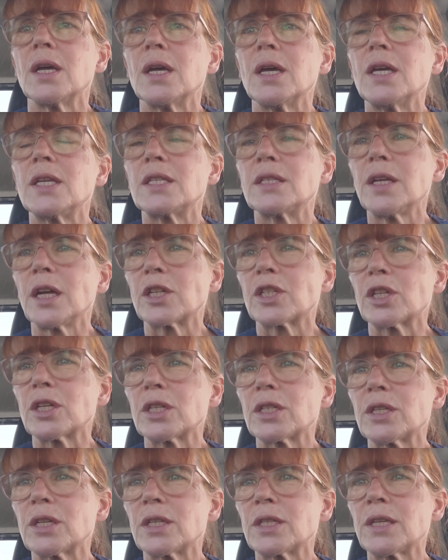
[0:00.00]
It's not
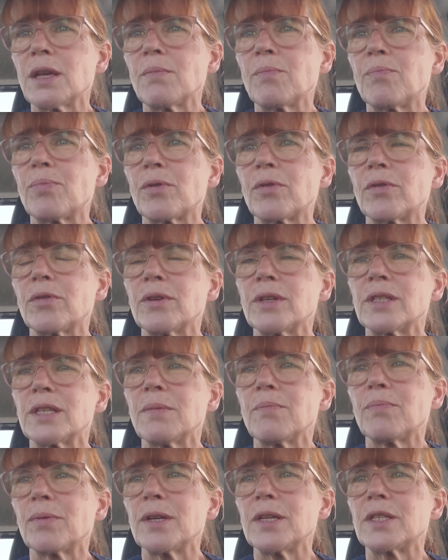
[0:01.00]
just
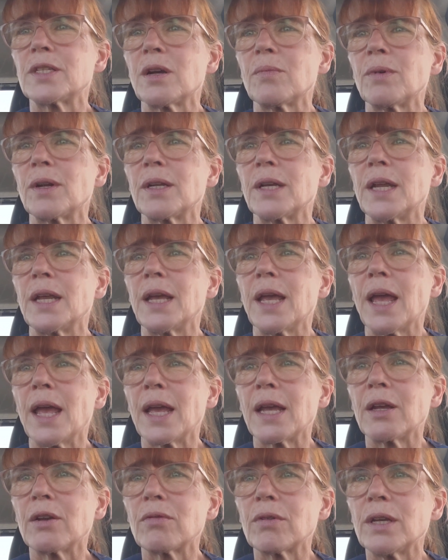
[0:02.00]
simply someone getting
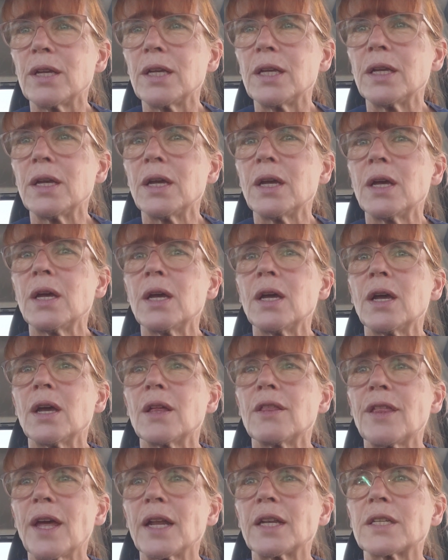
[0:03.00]
angry.
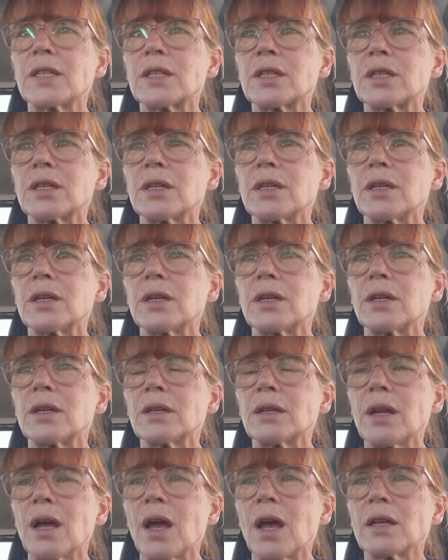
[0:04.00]
That
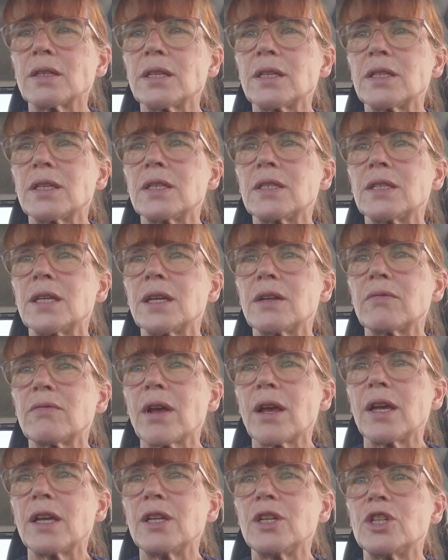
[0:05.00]
narcissistic
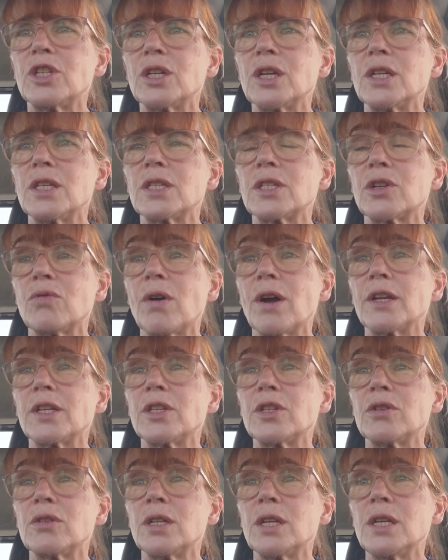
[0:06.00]
rage is
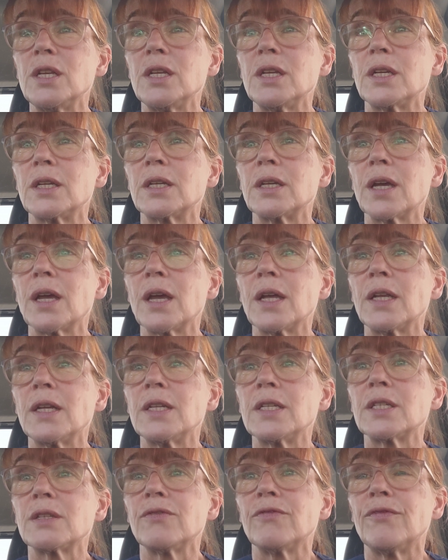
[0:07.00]
quite unique, and
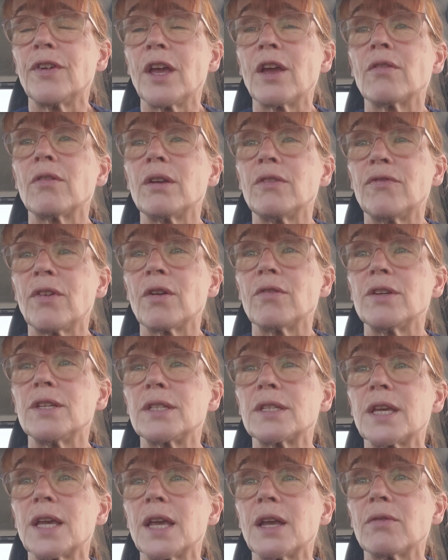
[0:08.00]
it is very, very
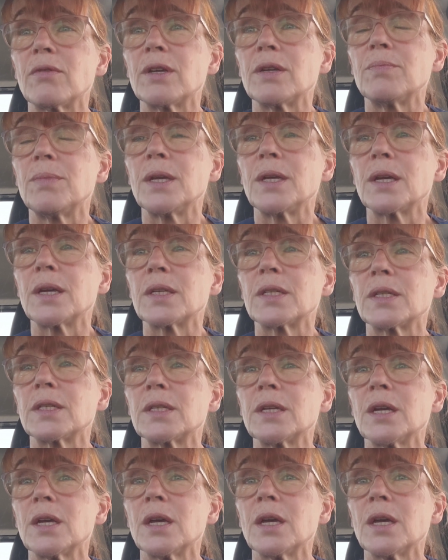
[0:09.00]
scary, because